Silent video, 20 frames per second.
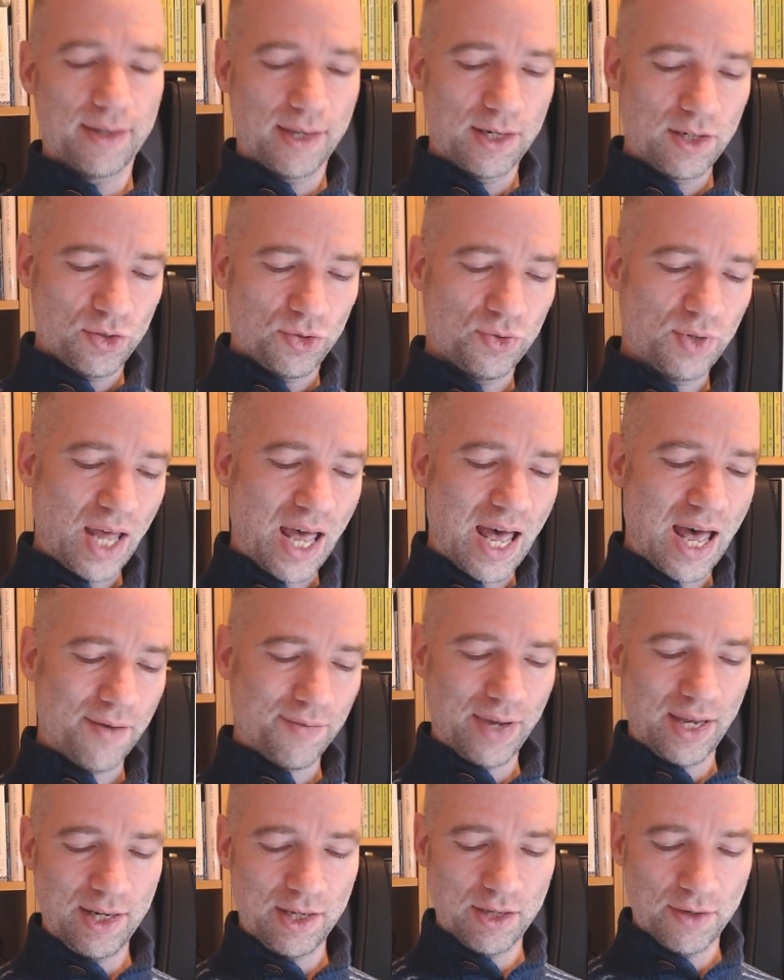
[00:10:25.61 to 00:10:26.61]
They don't
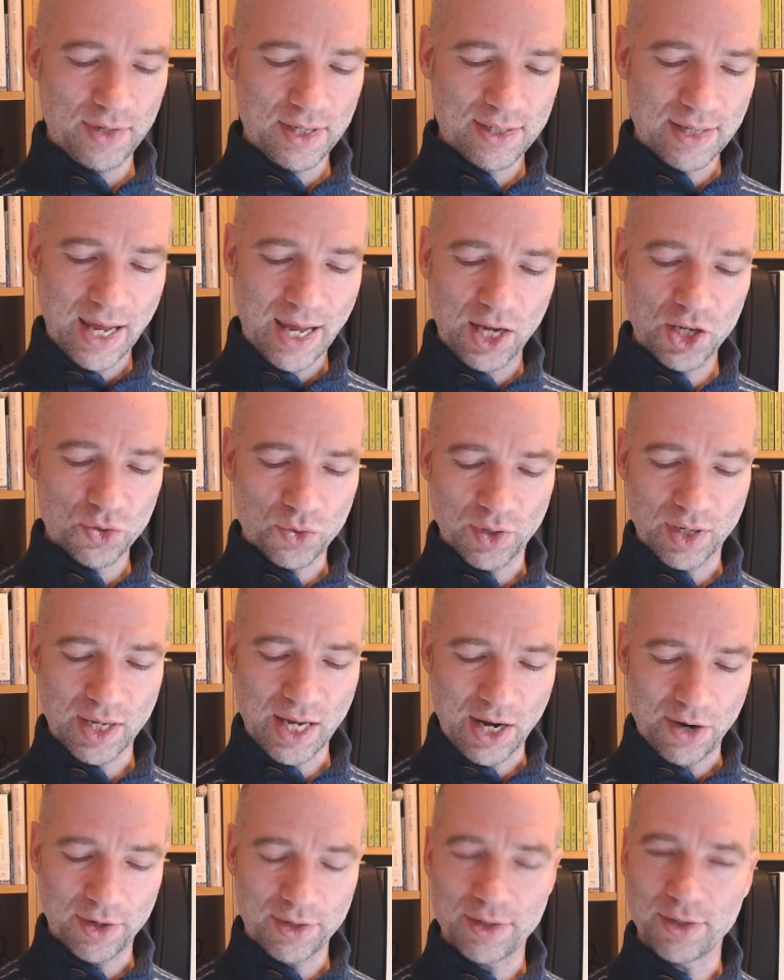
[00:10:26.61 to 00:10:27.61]
have any of these extra
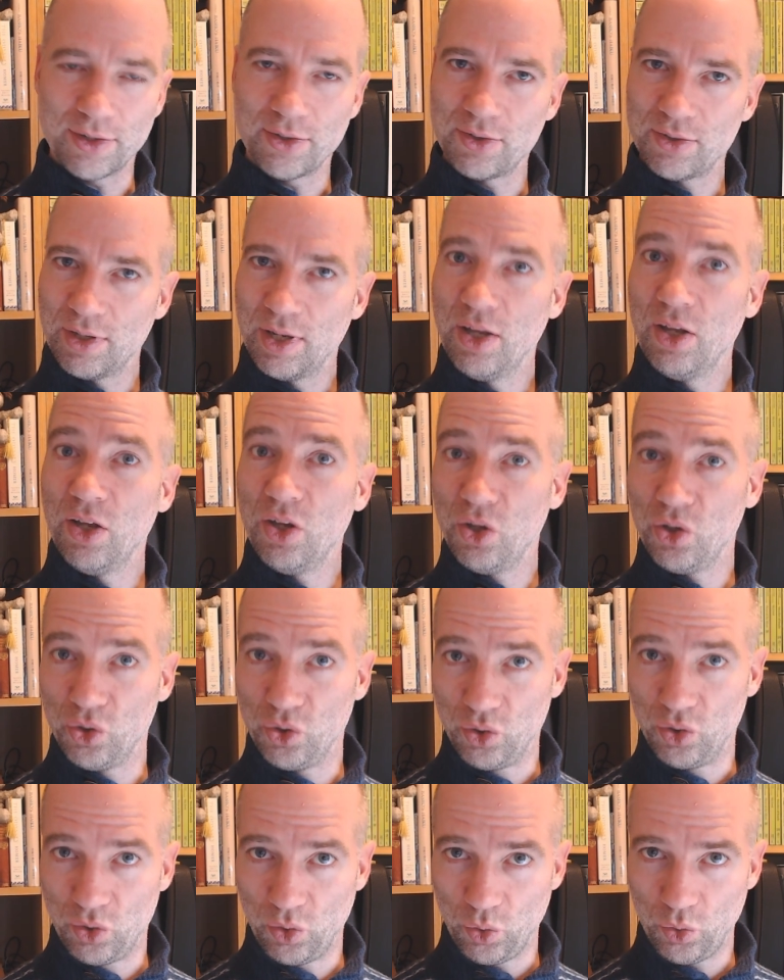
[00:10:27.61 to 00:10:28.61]
characters
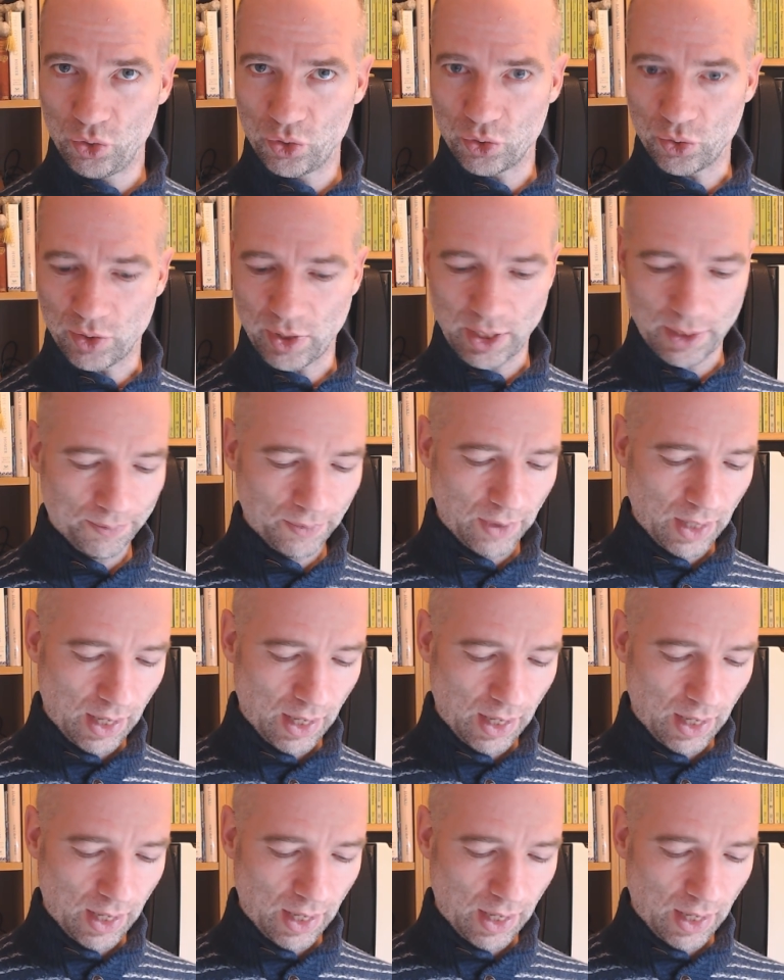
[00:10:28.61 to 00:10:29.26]
usually.